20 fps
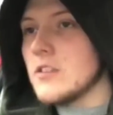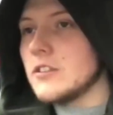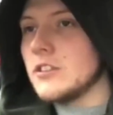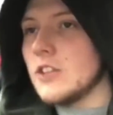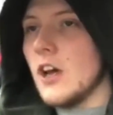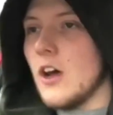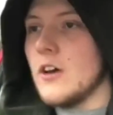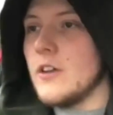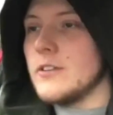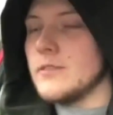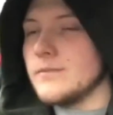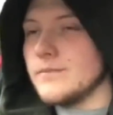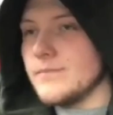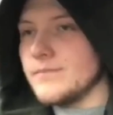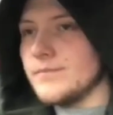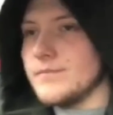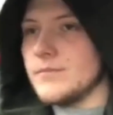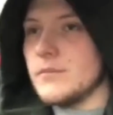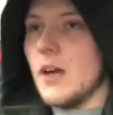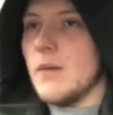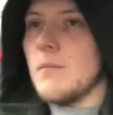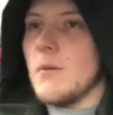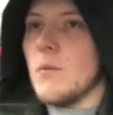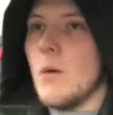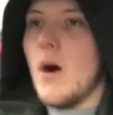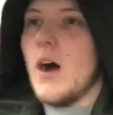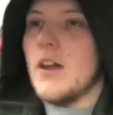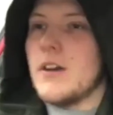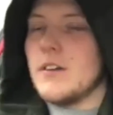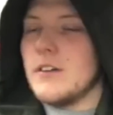So, number
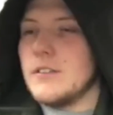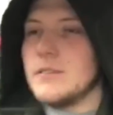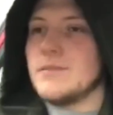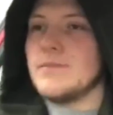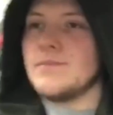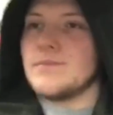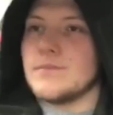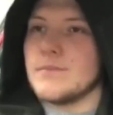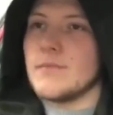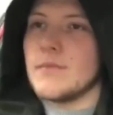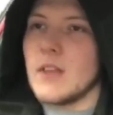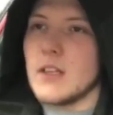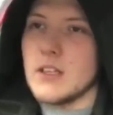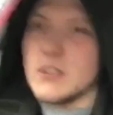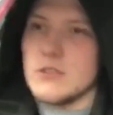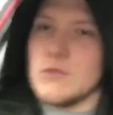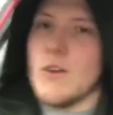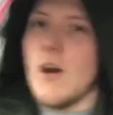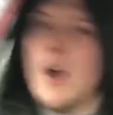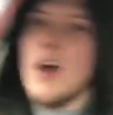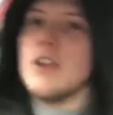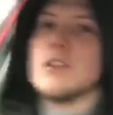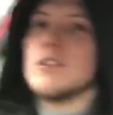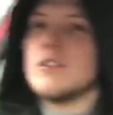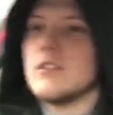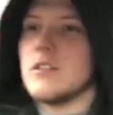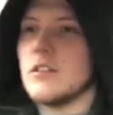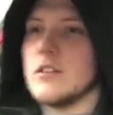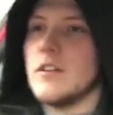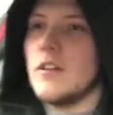one is
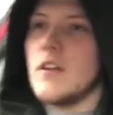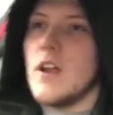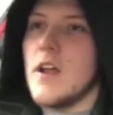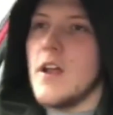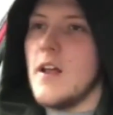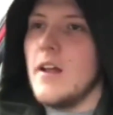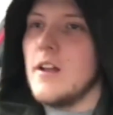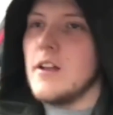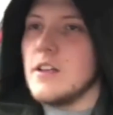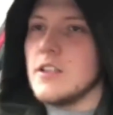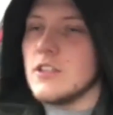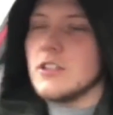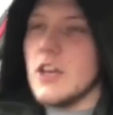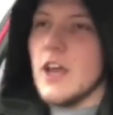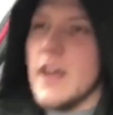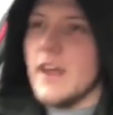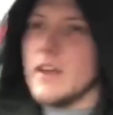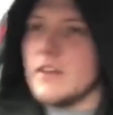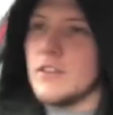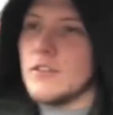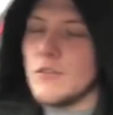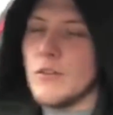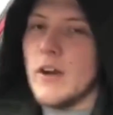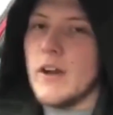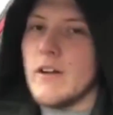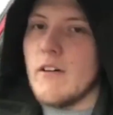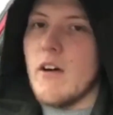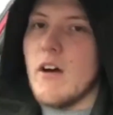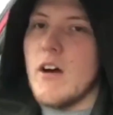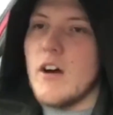rust. Check the
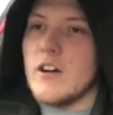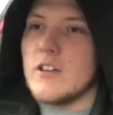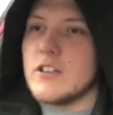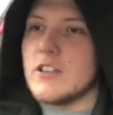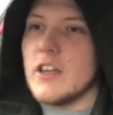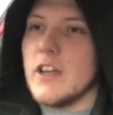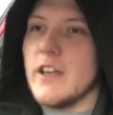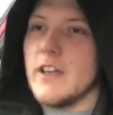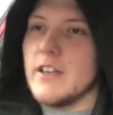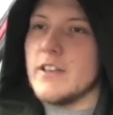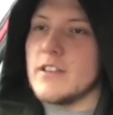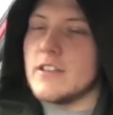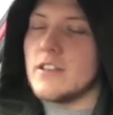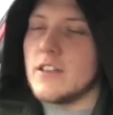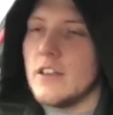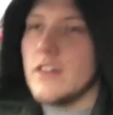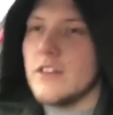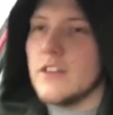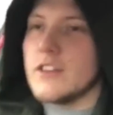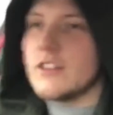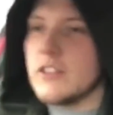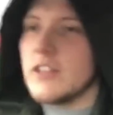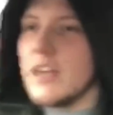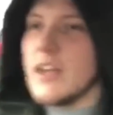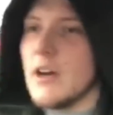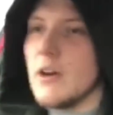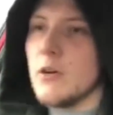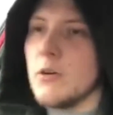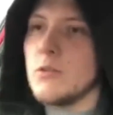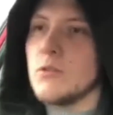rear arches, the
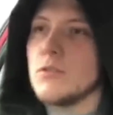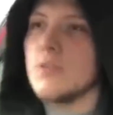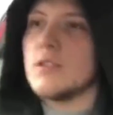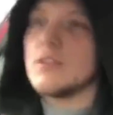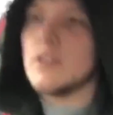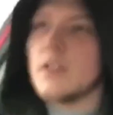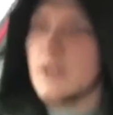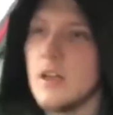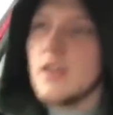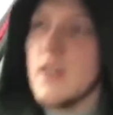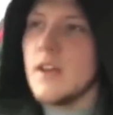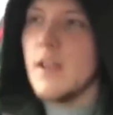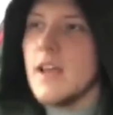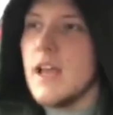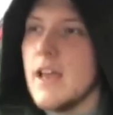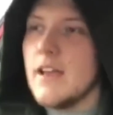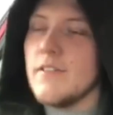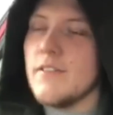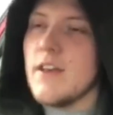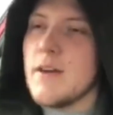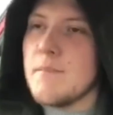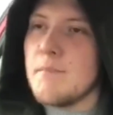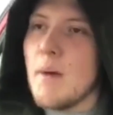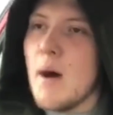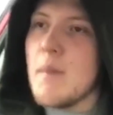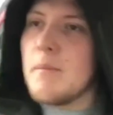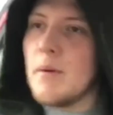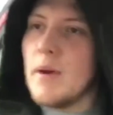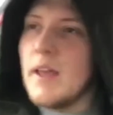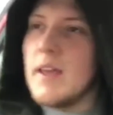seals. If they're
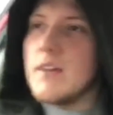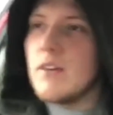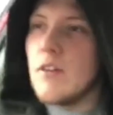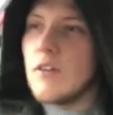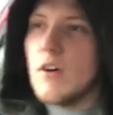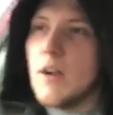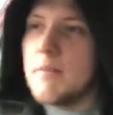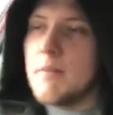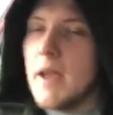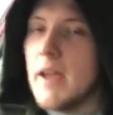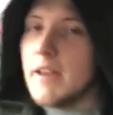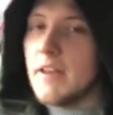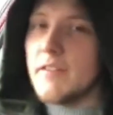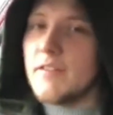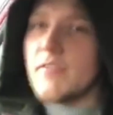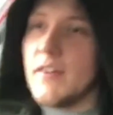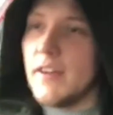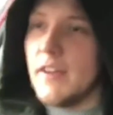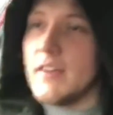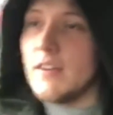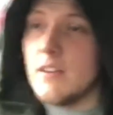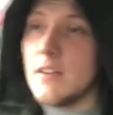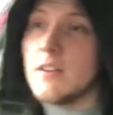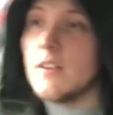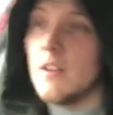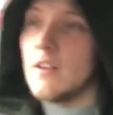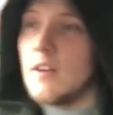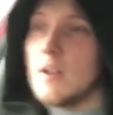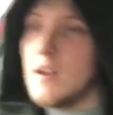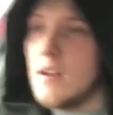bubbling or
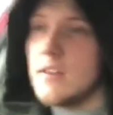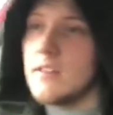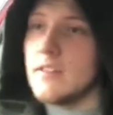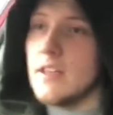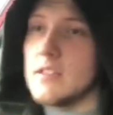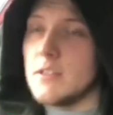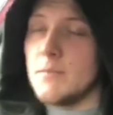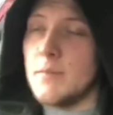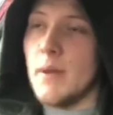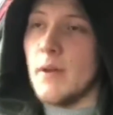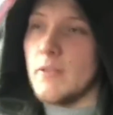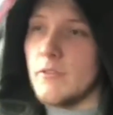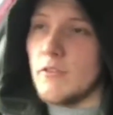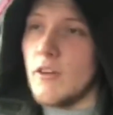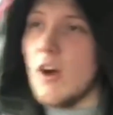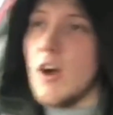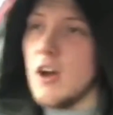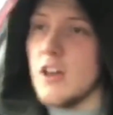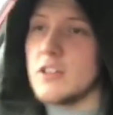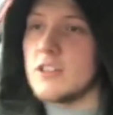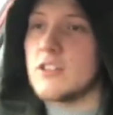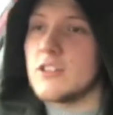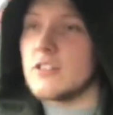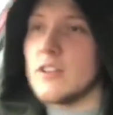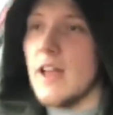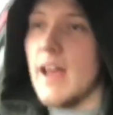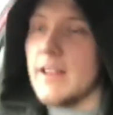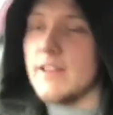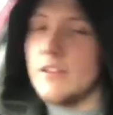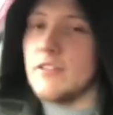anything, there's a bit of rust,
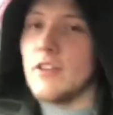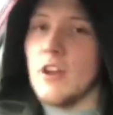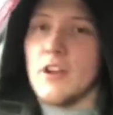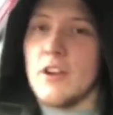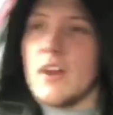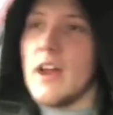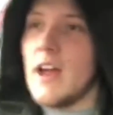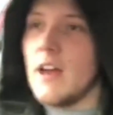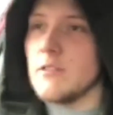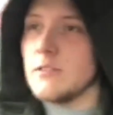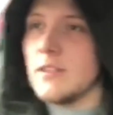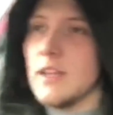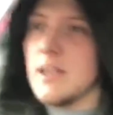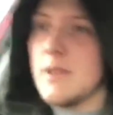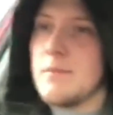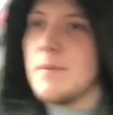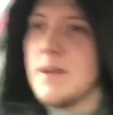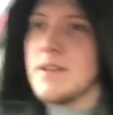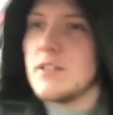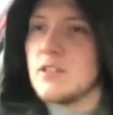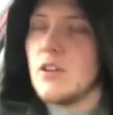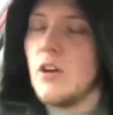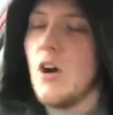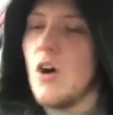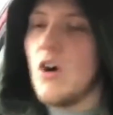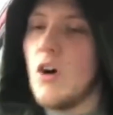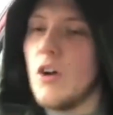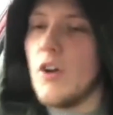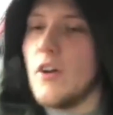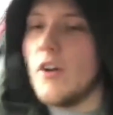and you don't know how deep it's
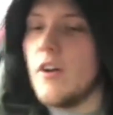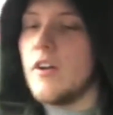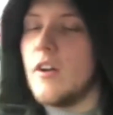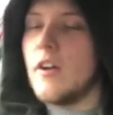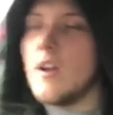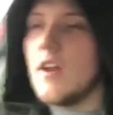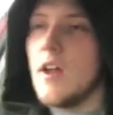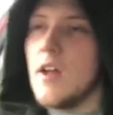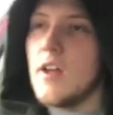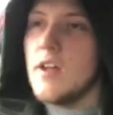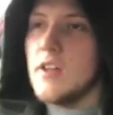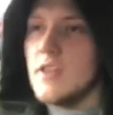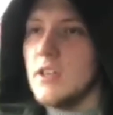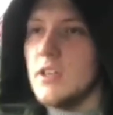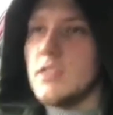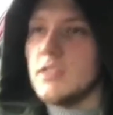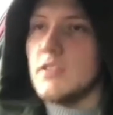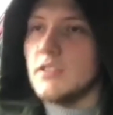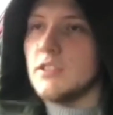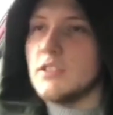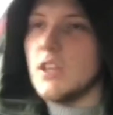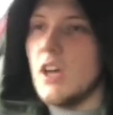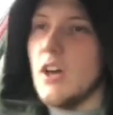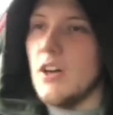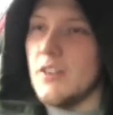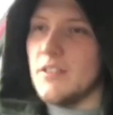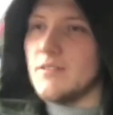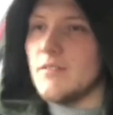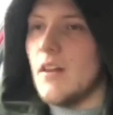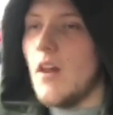gone.
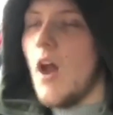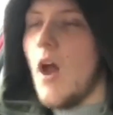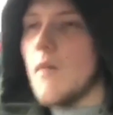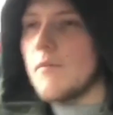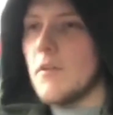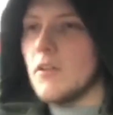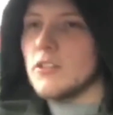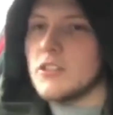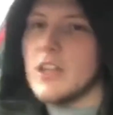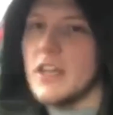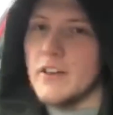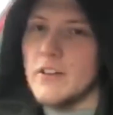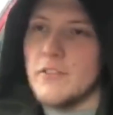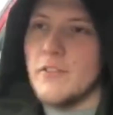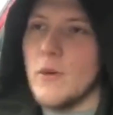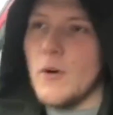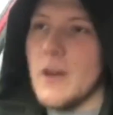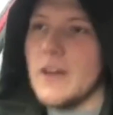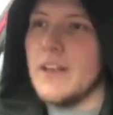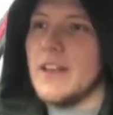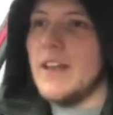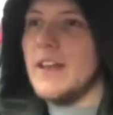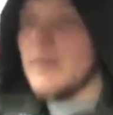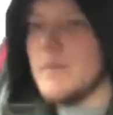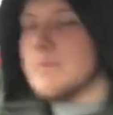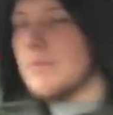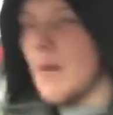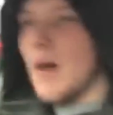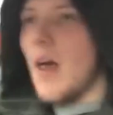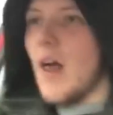So, I'm not saying avoid it,
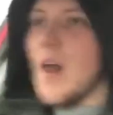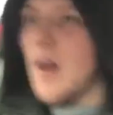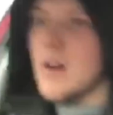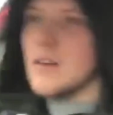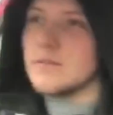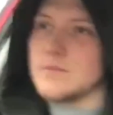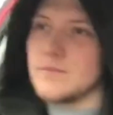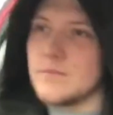but